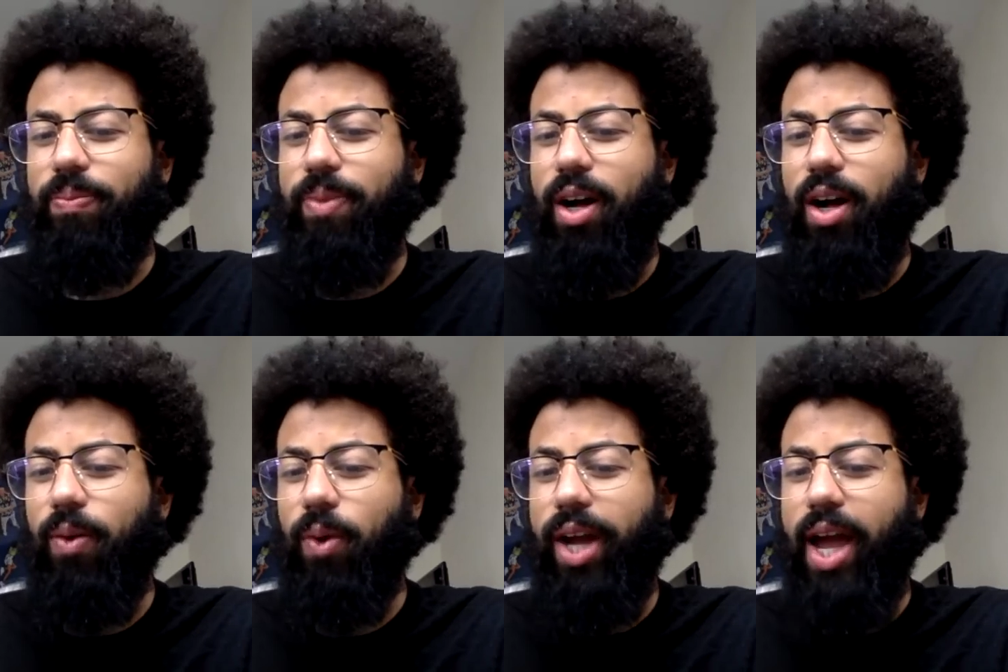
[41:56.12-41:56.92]

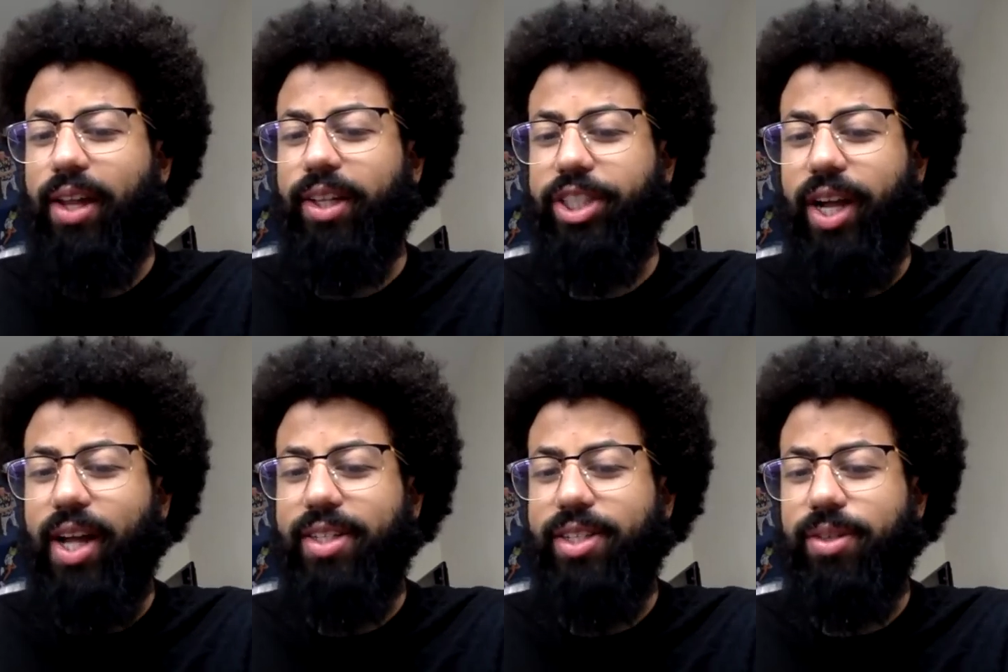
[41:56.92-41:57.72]
where he had the
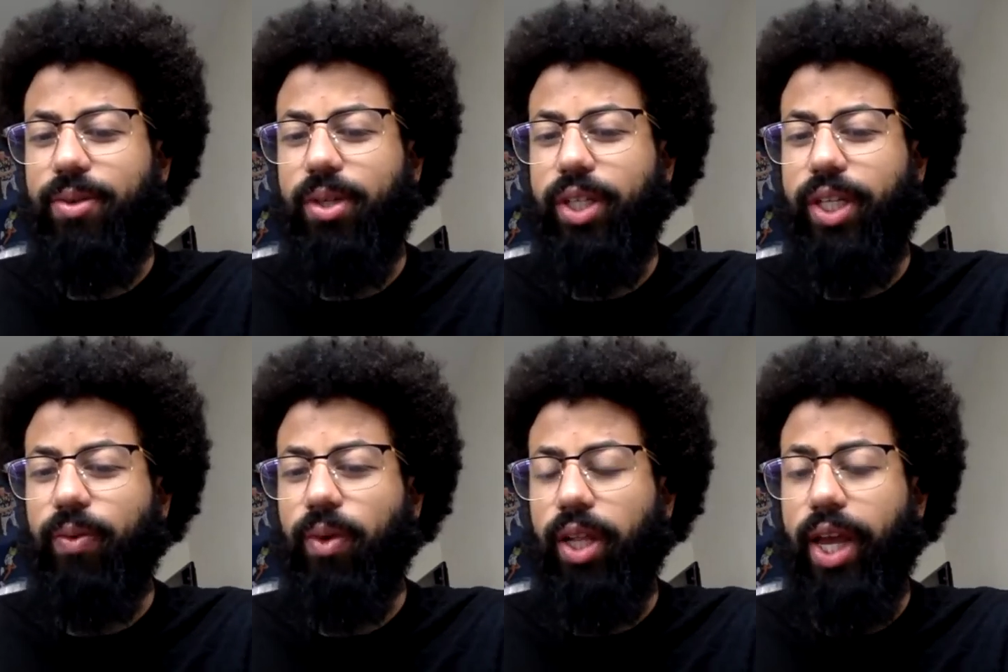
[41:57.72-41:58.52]
chance to really
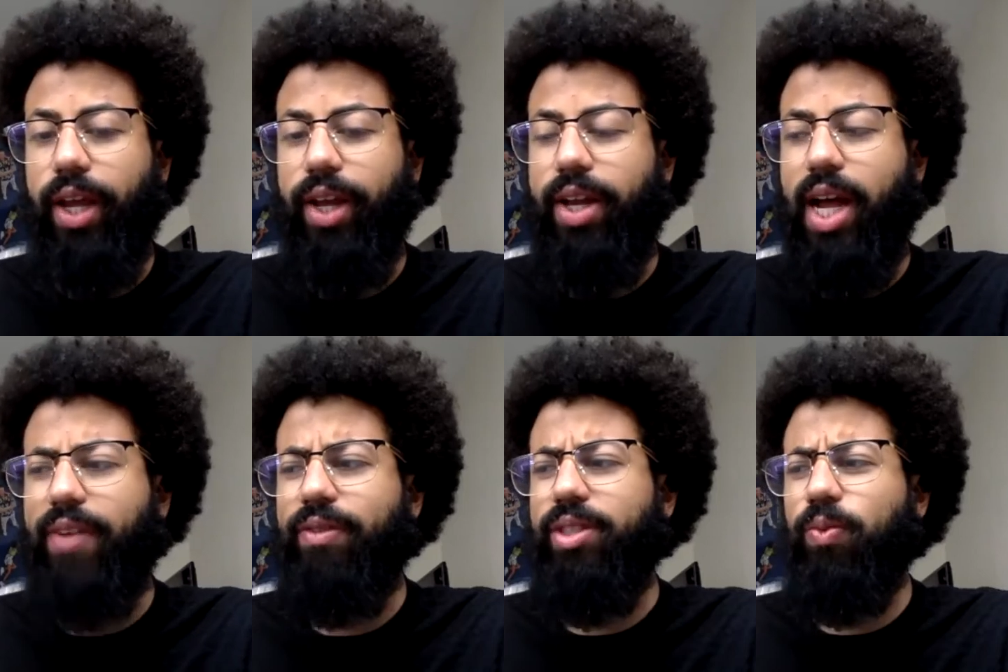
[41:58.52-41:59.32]
relate, and not
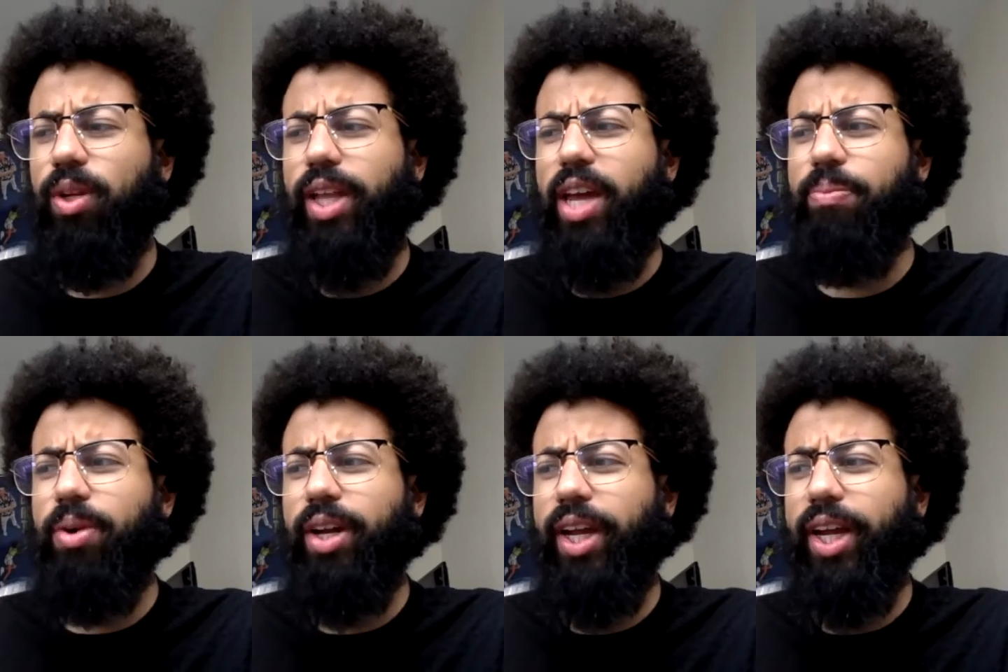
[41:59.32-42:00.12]
even relate,
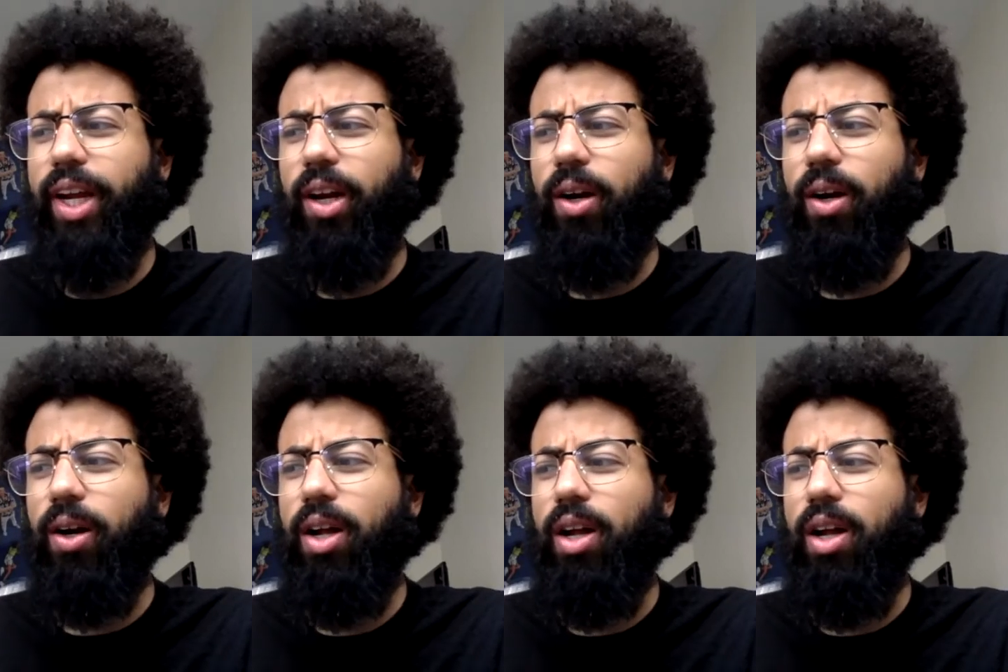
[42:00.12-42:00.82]
but hear